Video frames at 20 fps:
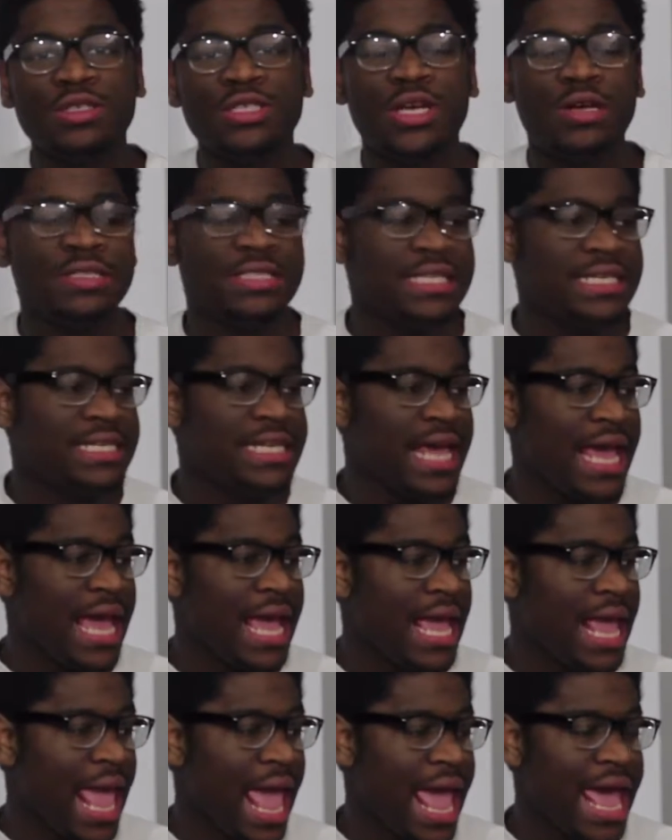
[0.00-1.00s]
So
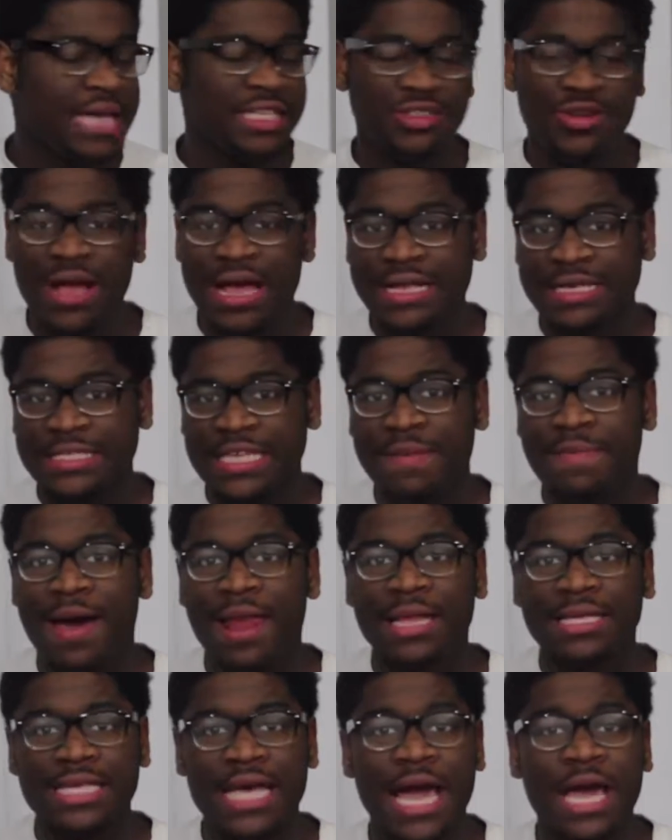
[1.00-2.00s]
today, as you guys can see
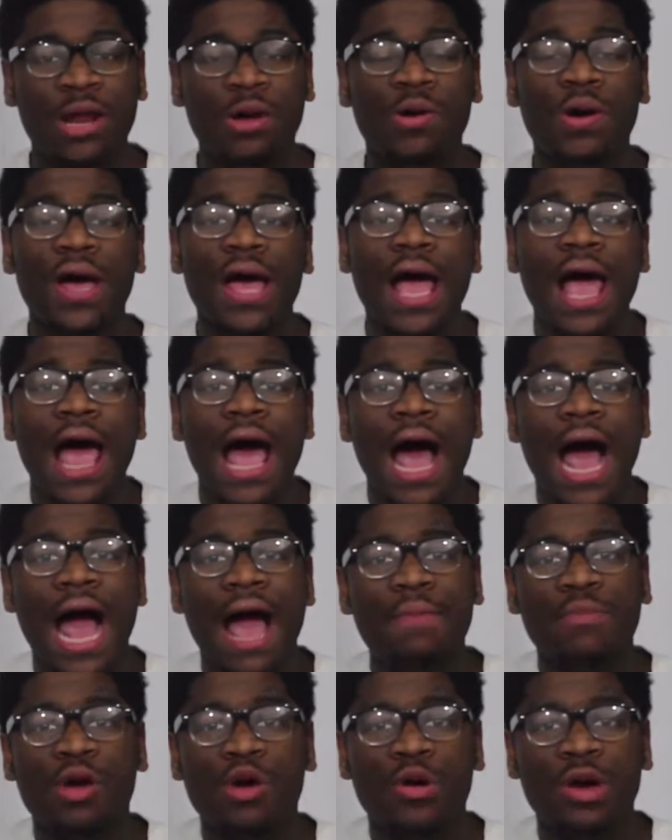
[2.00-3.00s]
by the title,
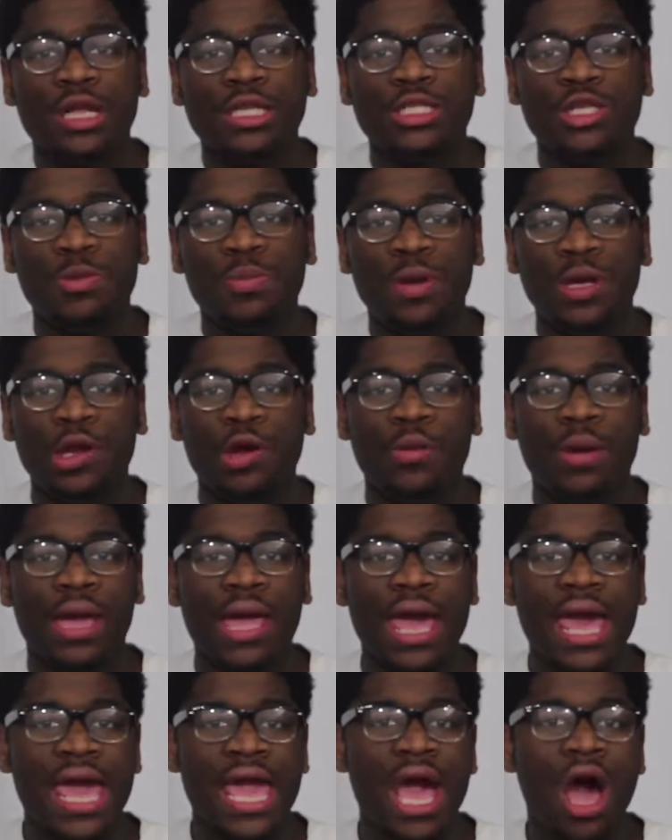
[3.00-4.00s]
I'm going to be
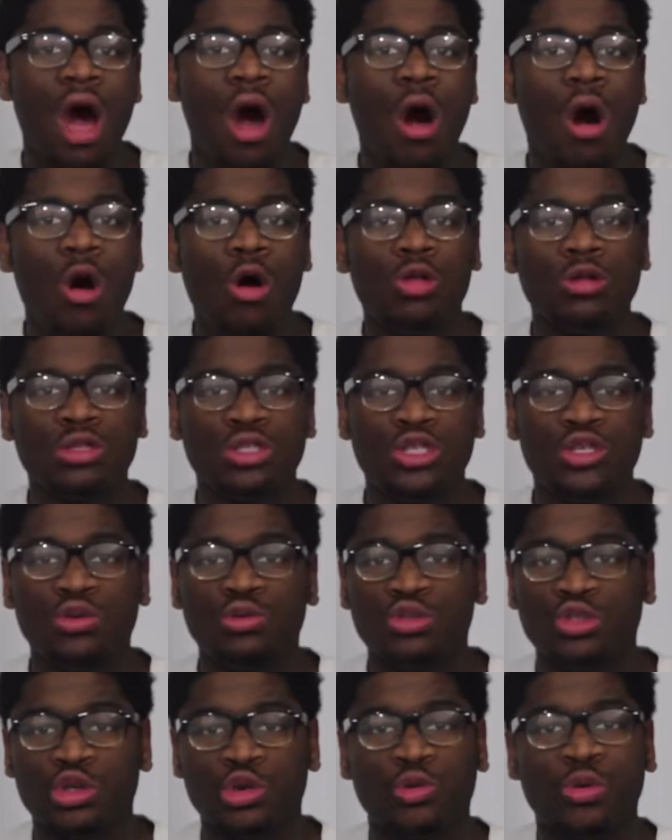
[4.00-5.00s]
doing a haul
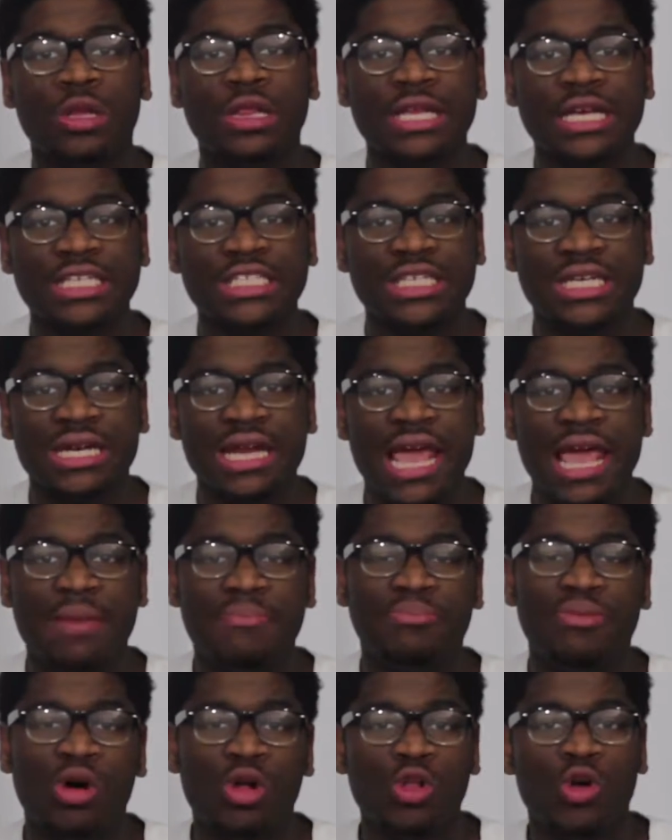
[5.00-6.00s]
to True Religion
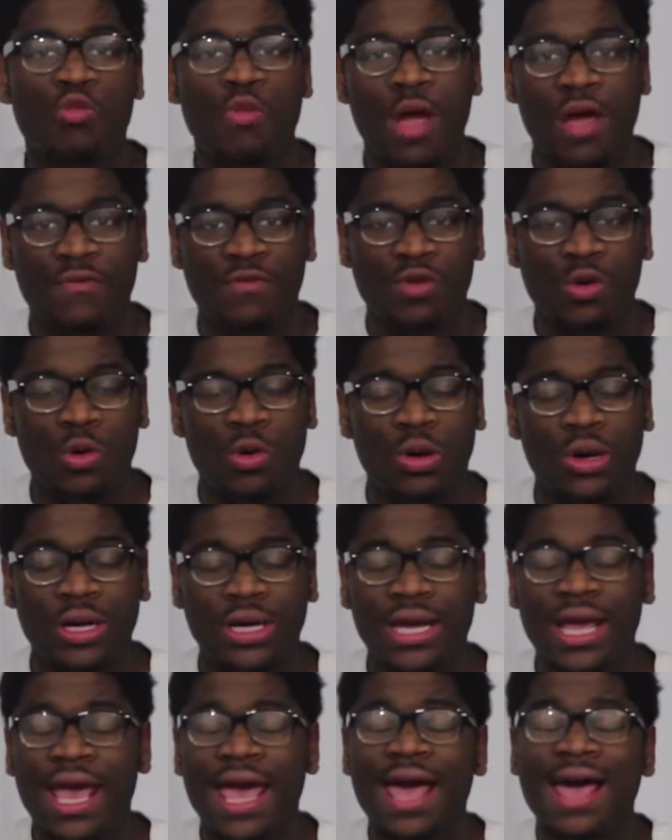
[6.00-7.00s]
and Polo Ralph
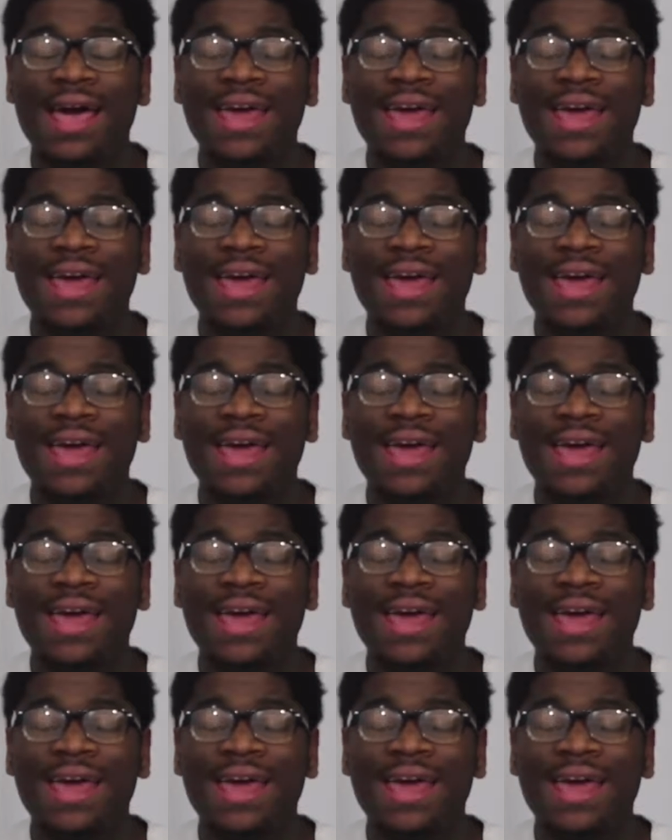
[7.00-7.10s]
Lauren.